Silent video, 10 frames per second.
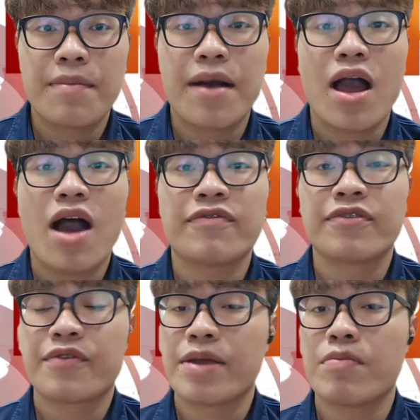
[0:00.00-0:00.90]
By
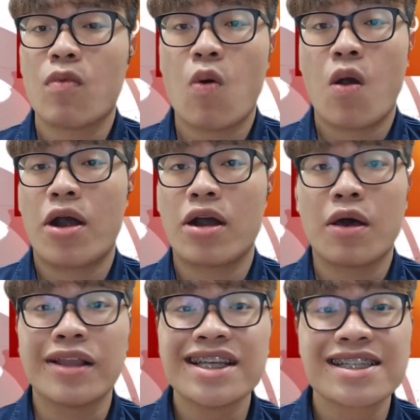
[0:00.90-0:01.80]
offering more
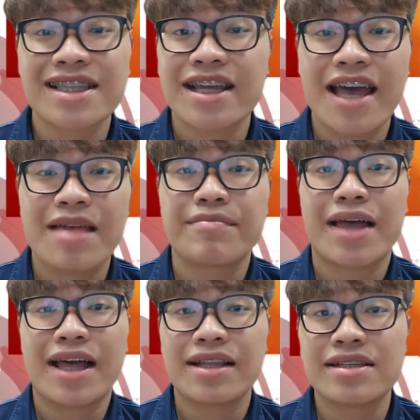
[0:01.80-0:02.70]
holistic and
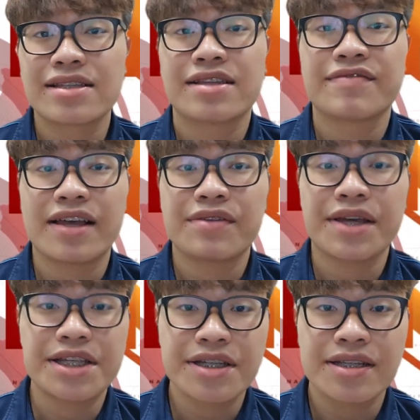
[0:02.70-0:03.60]
balanced
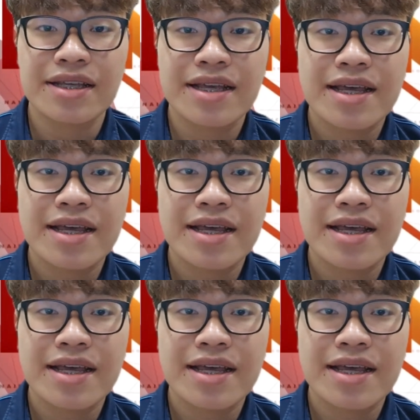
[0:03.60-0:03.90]
evaluation,